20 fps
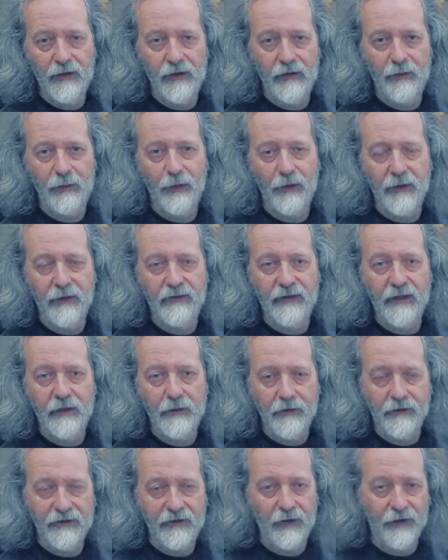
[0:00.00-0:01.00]
the point of
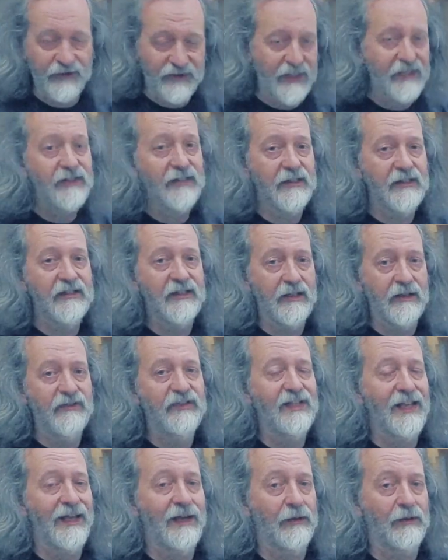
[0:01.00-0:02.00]
view of consistency of
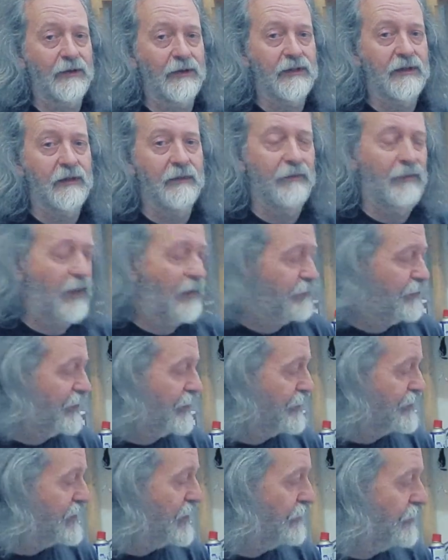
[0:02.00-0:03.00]
sound,
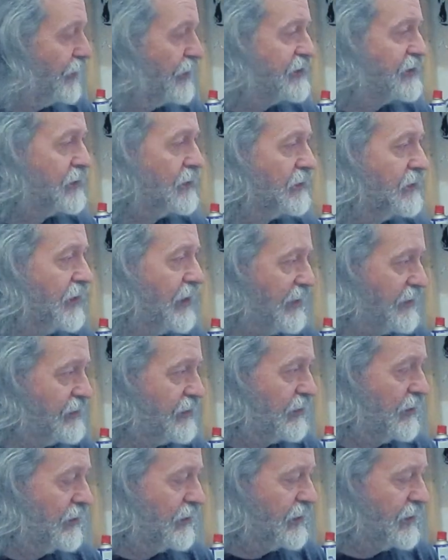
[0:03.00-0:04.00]
because if I do this,
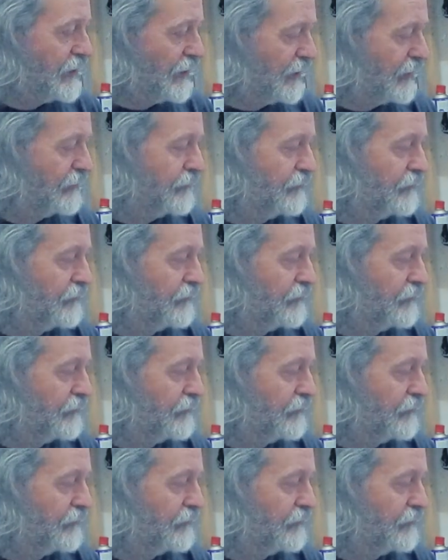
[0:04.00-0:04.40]
you can hear